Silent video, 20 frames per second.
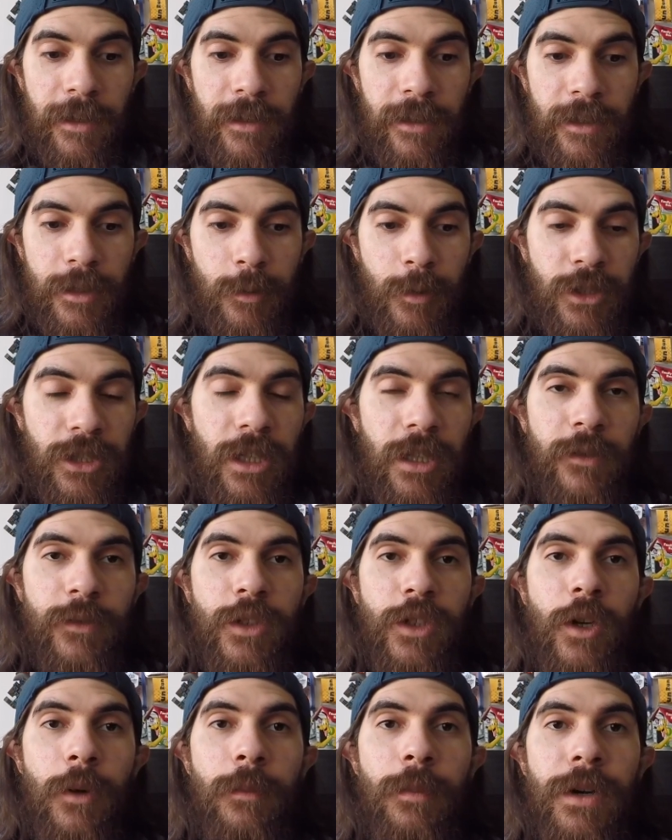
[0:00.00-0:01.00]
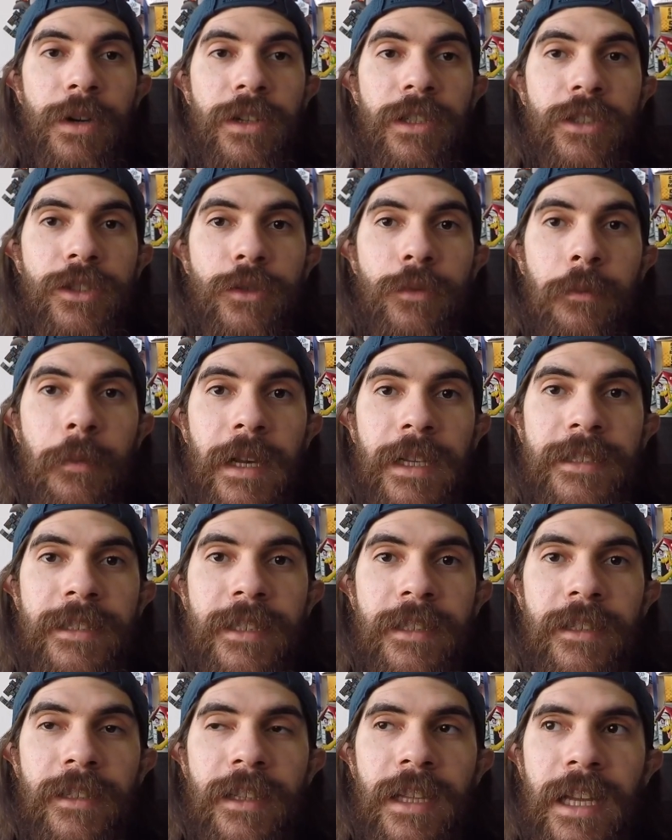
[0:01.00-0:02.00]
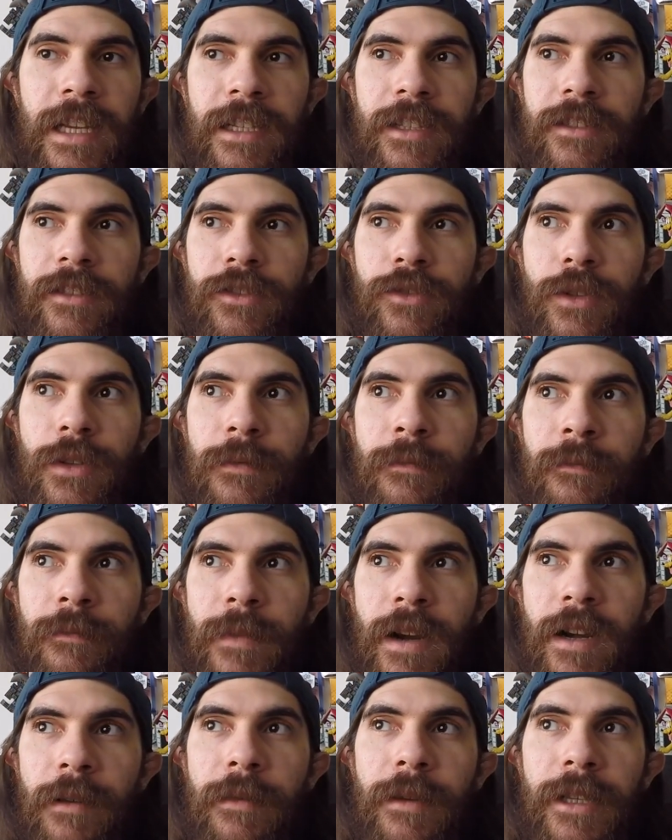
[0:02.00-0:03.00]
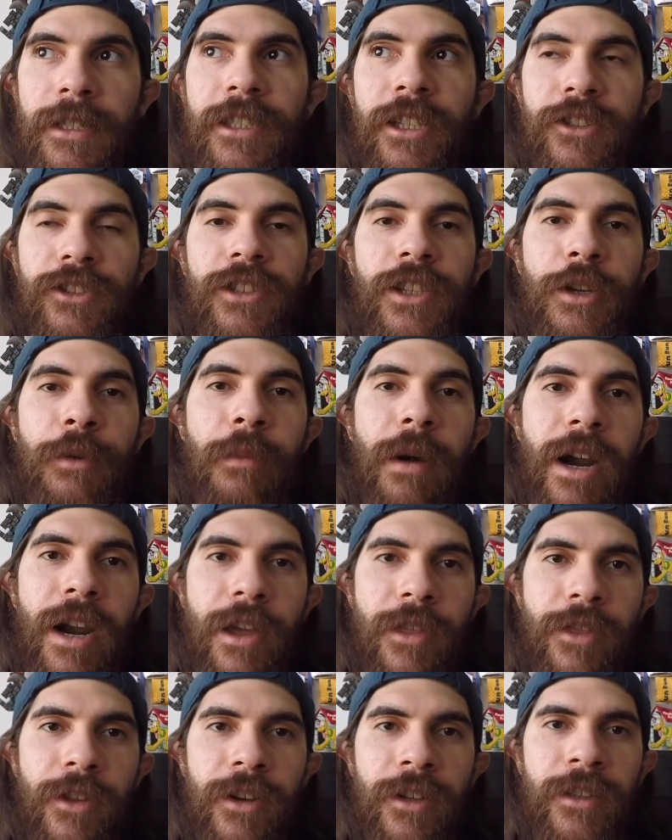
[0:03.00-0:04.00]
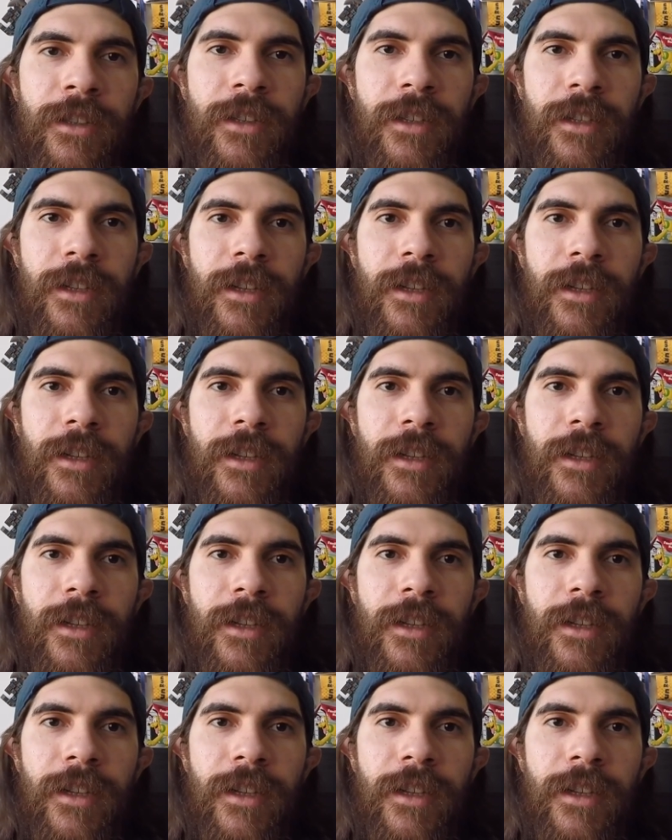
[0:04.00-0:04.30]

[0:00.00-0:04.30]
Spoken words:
Especially if you compare it to to the Mexico City Marathon,